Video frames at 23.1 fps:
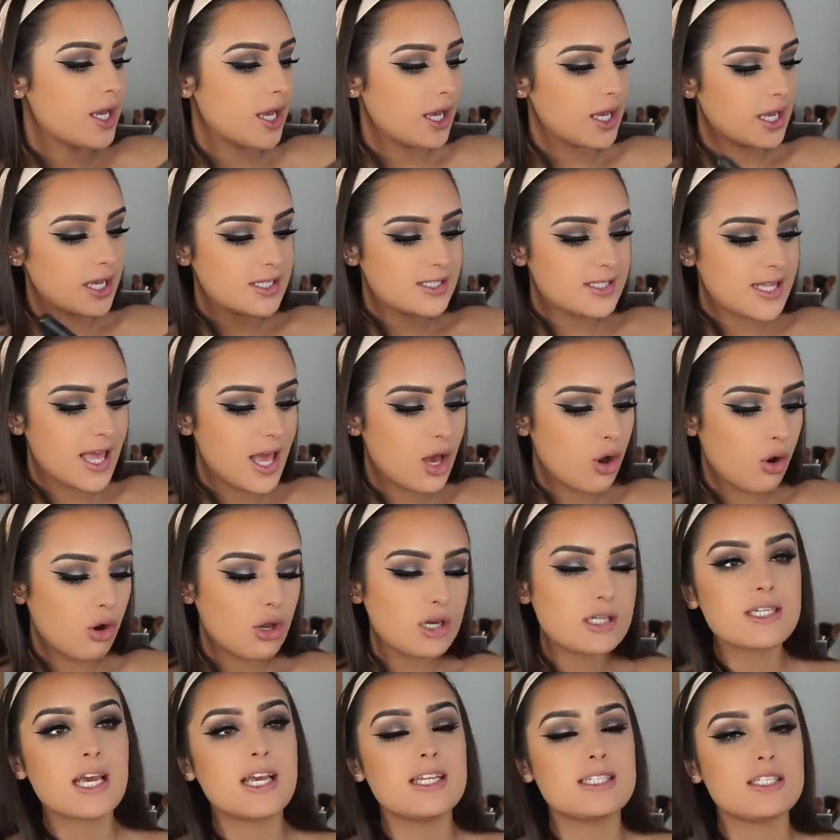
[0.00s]
It is their
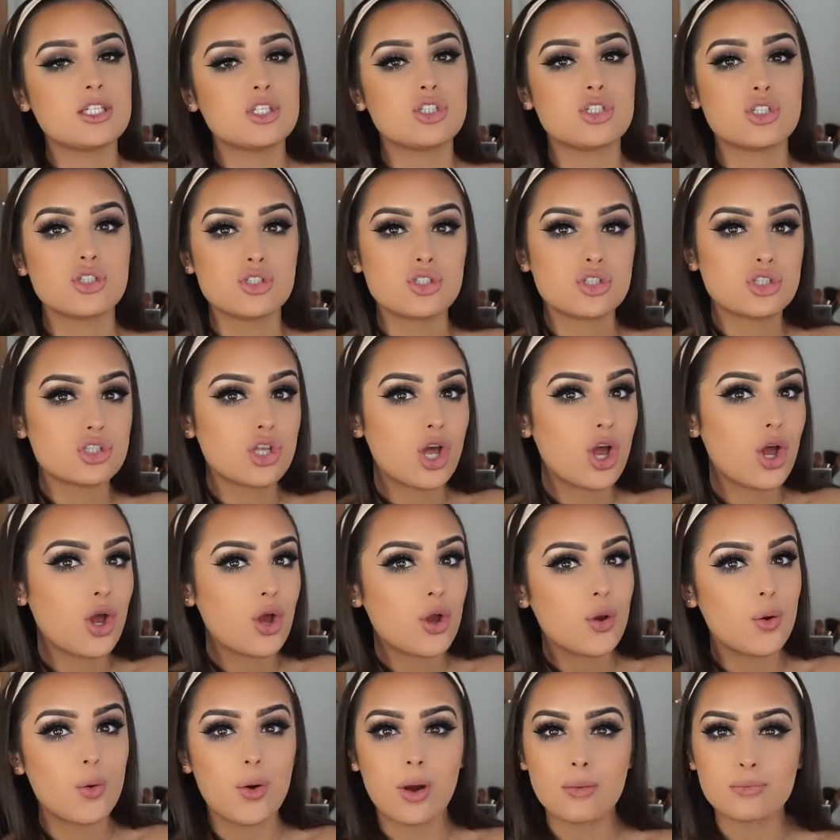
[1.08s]
holiday edition,
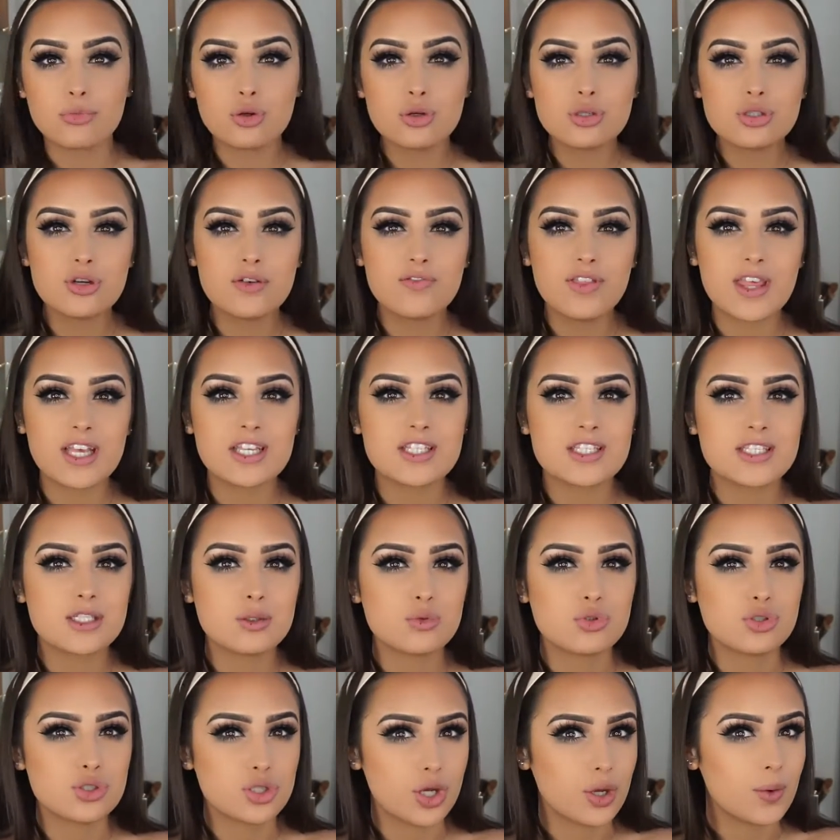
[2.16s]
so I'm not sure if they
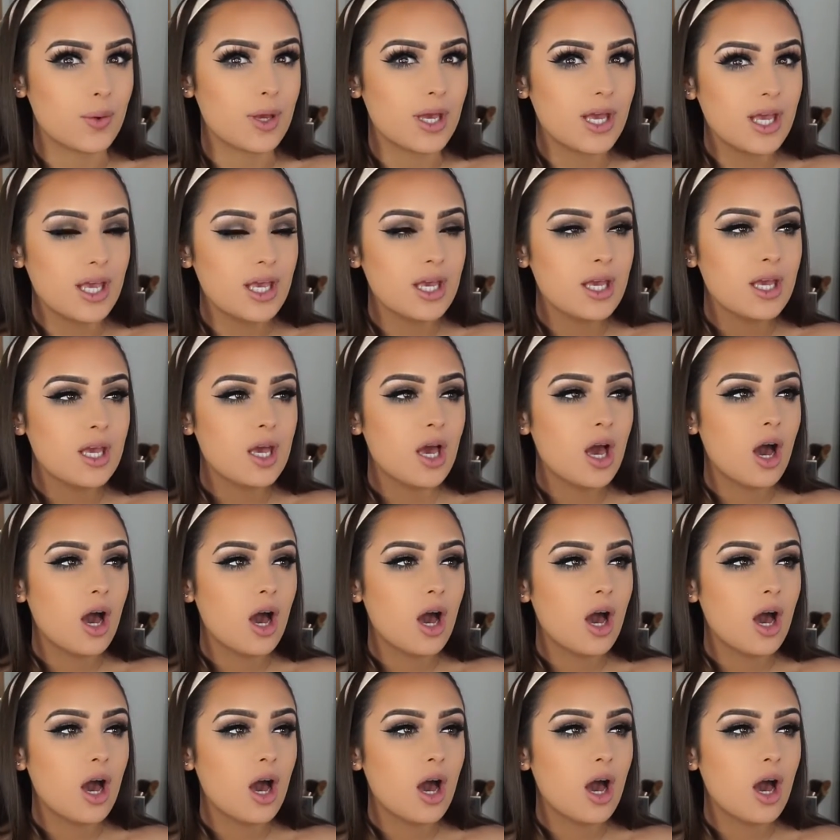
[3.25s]
still do it.